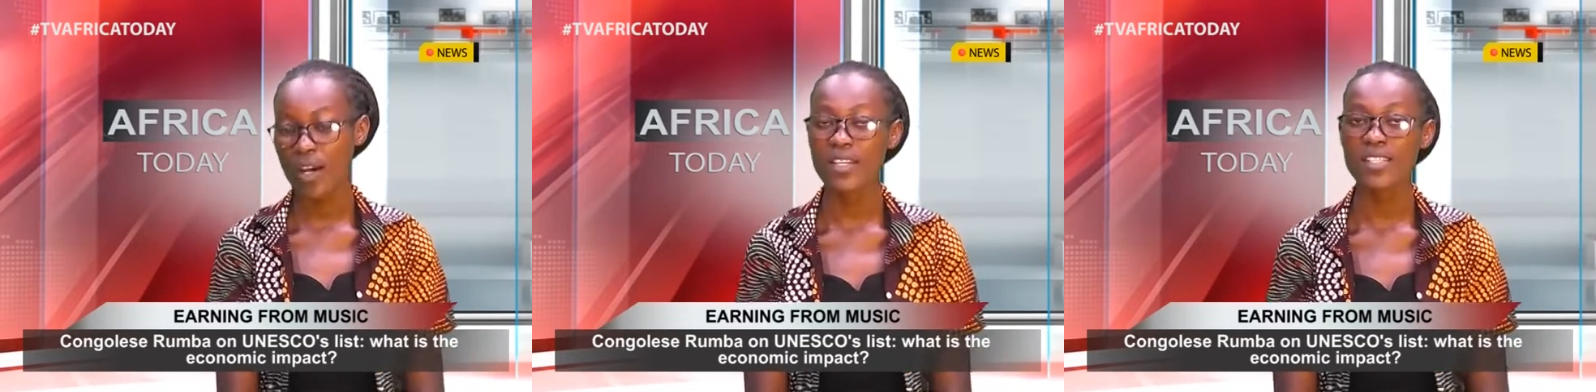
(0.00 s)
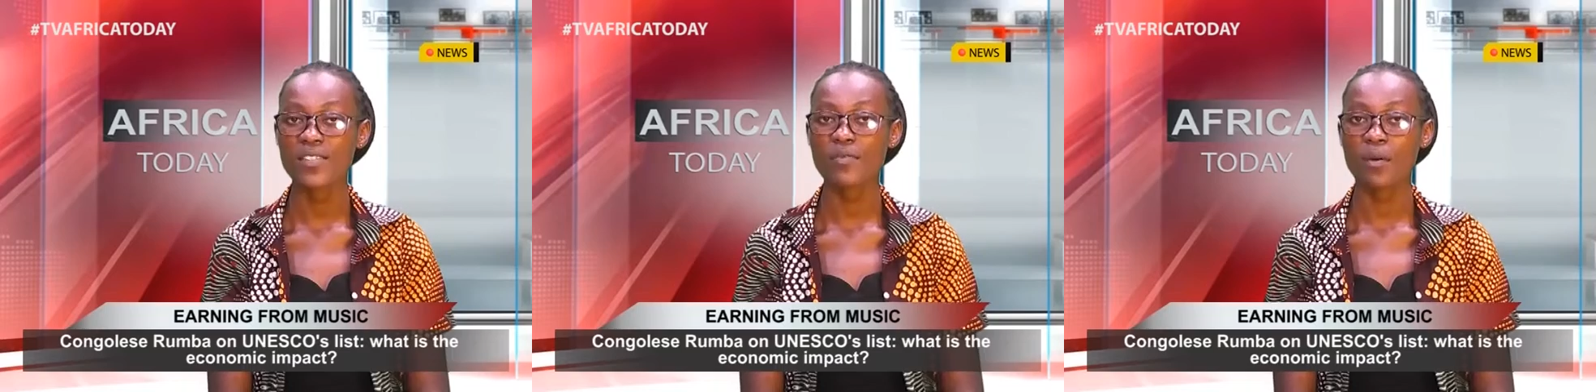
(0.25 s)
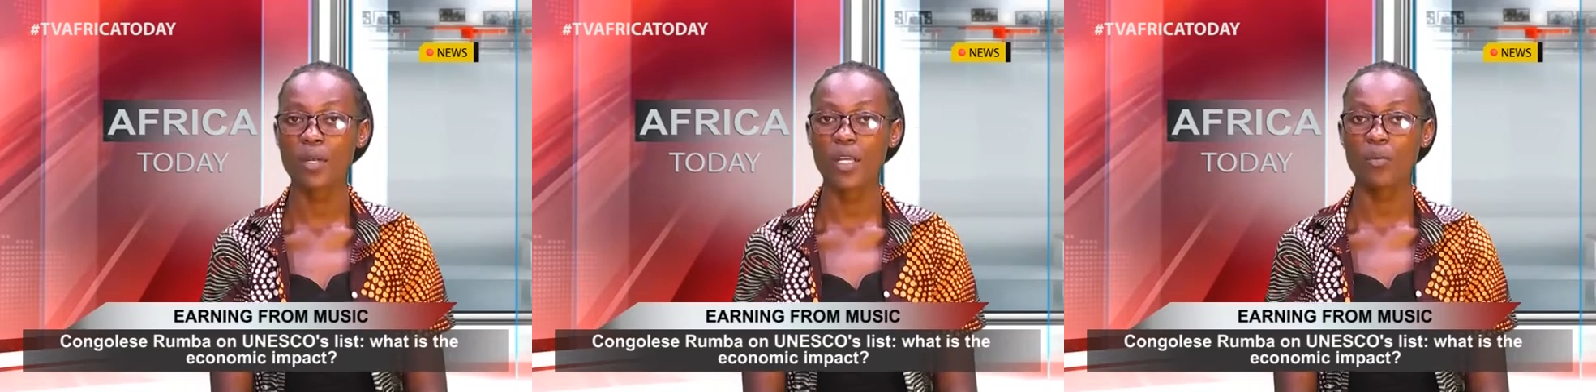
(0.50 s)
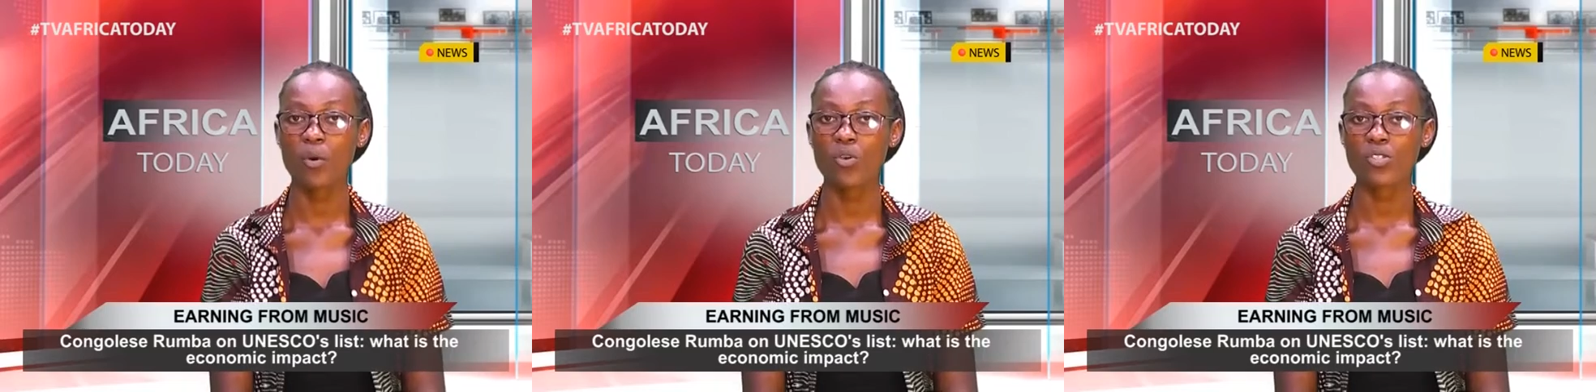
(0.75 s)
is very
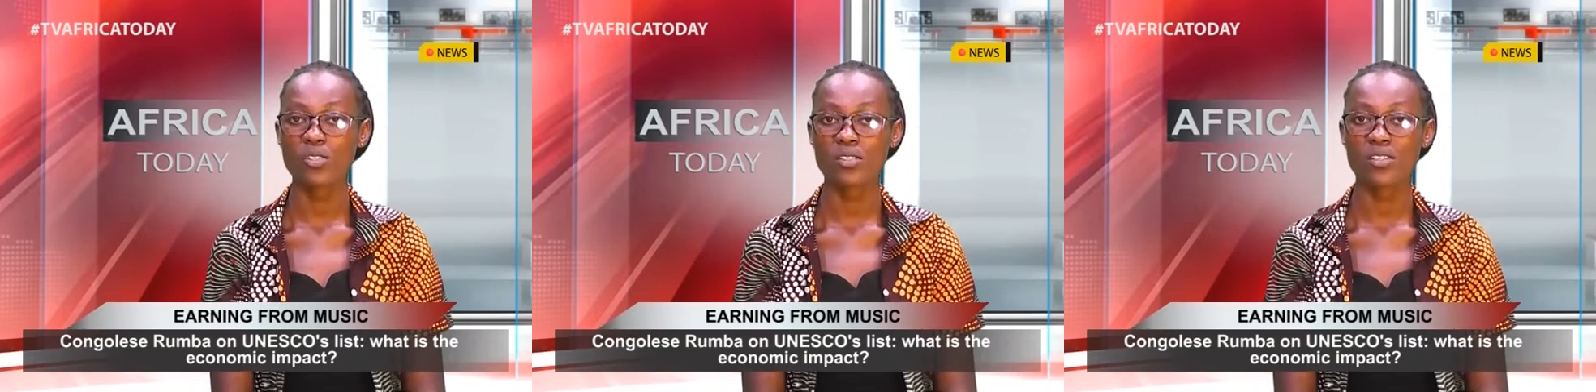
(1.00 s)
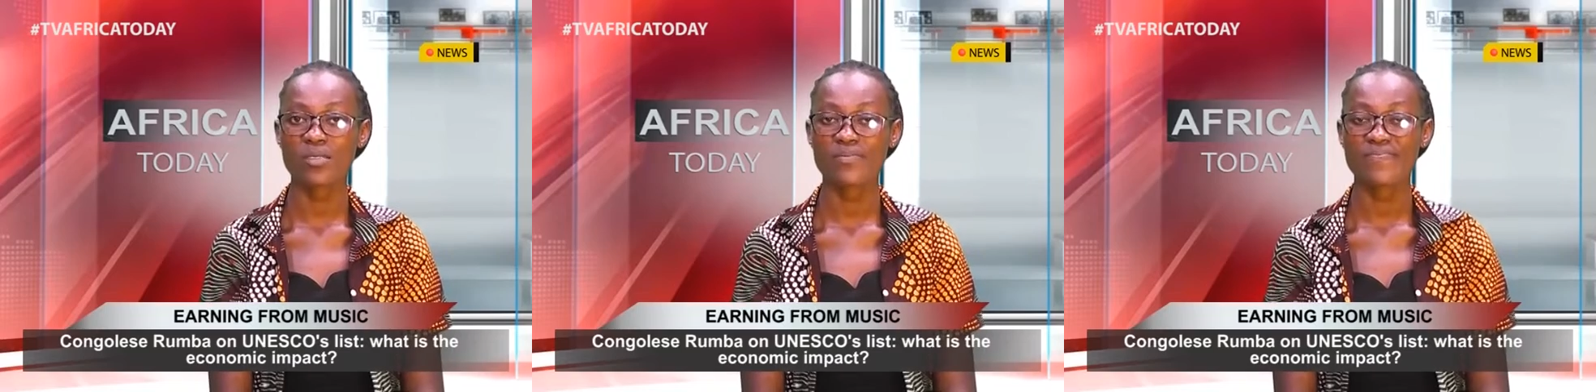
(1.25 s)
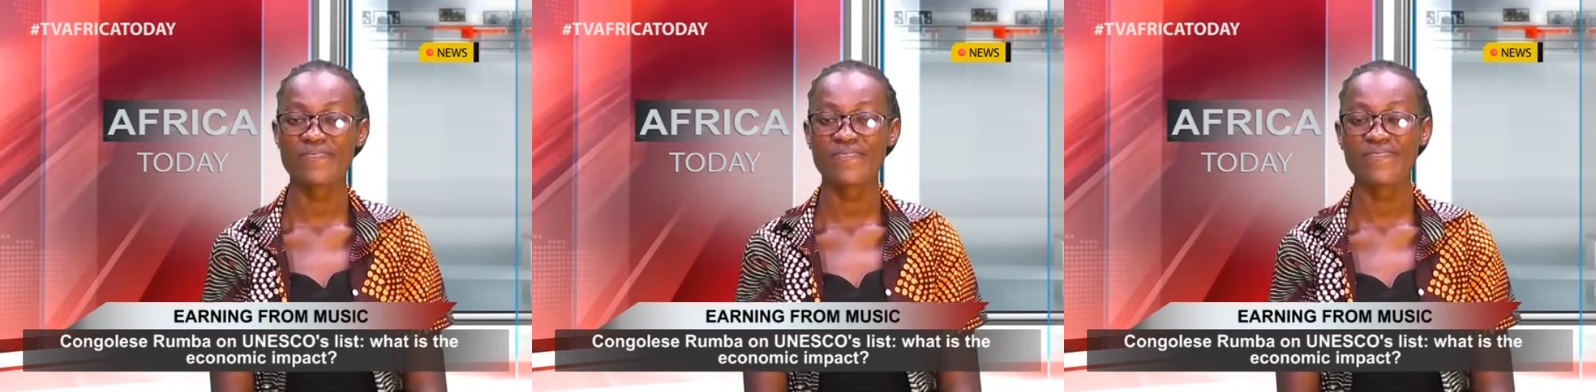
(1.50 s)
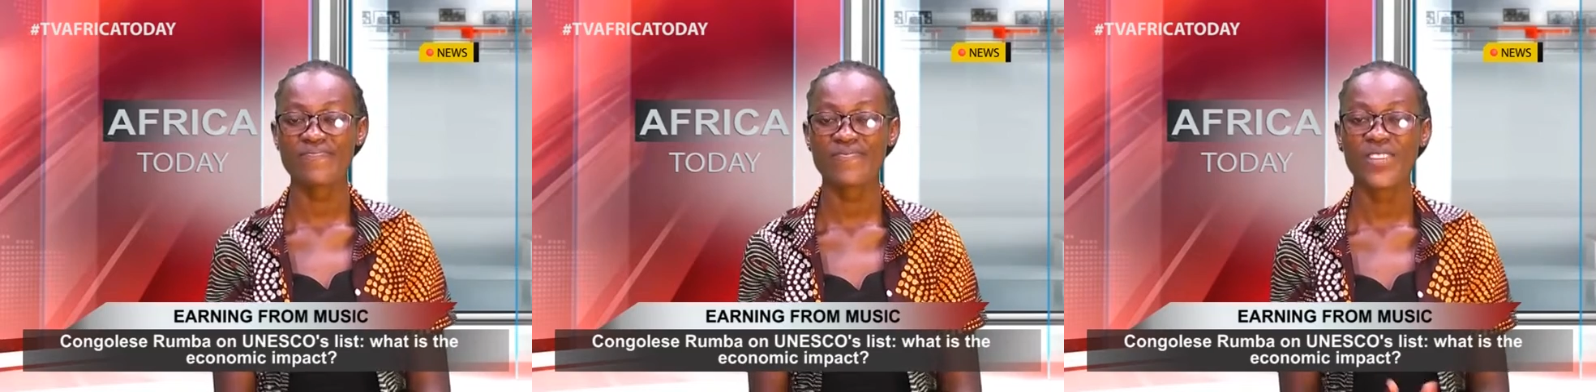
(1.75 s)
important.
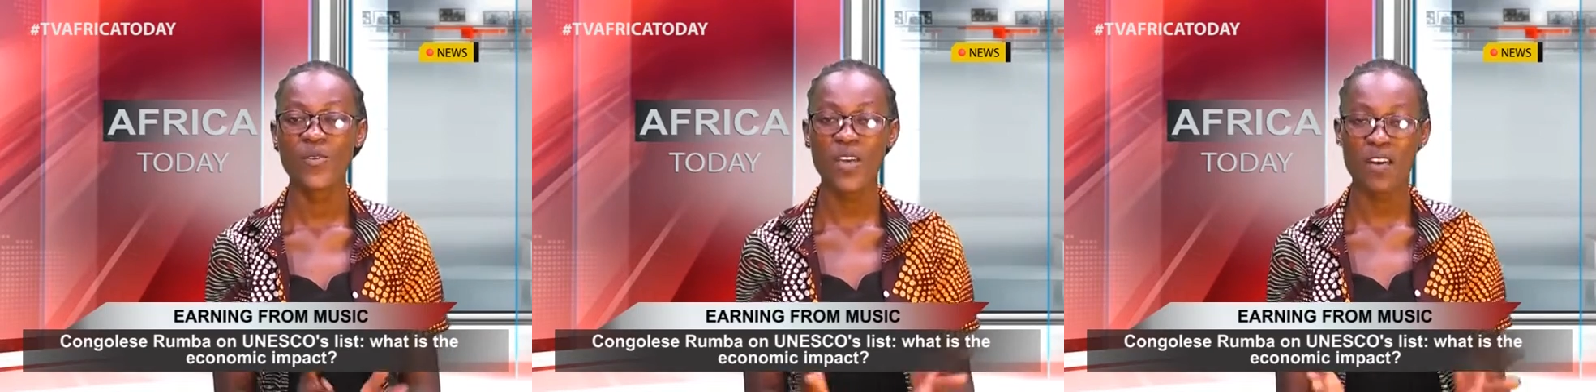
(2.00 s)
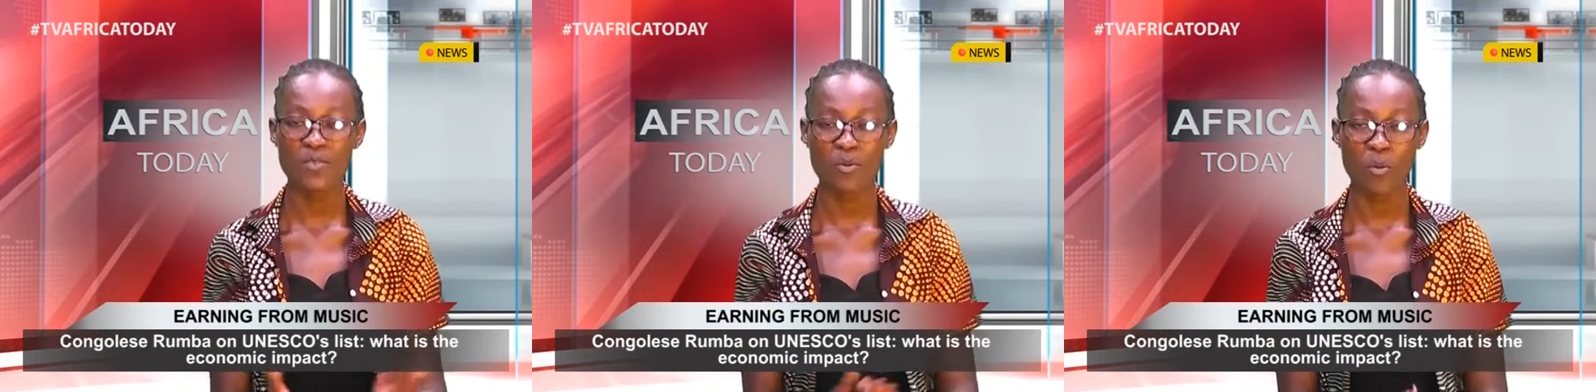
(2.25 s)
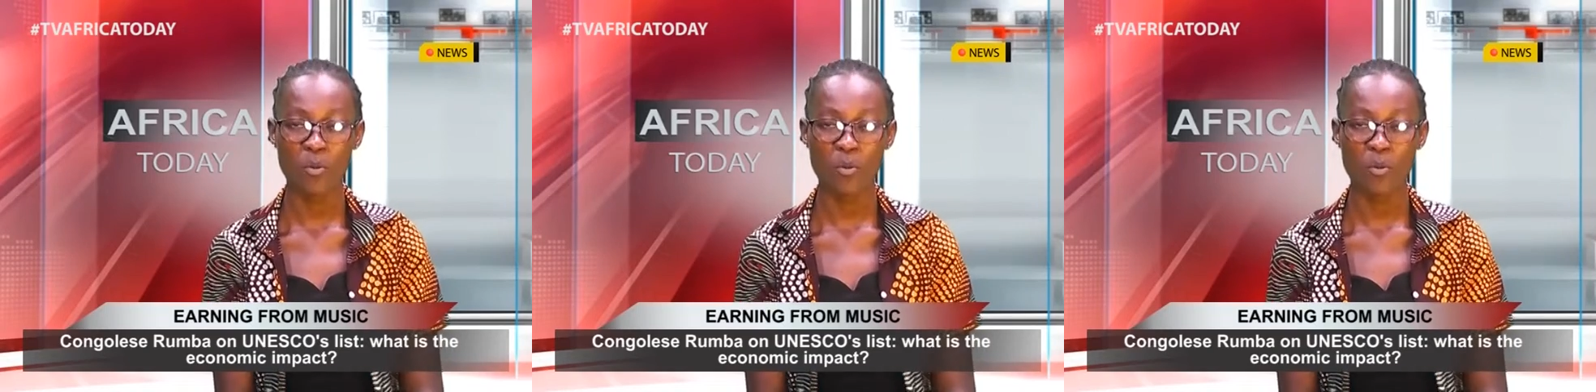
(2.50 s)
We have the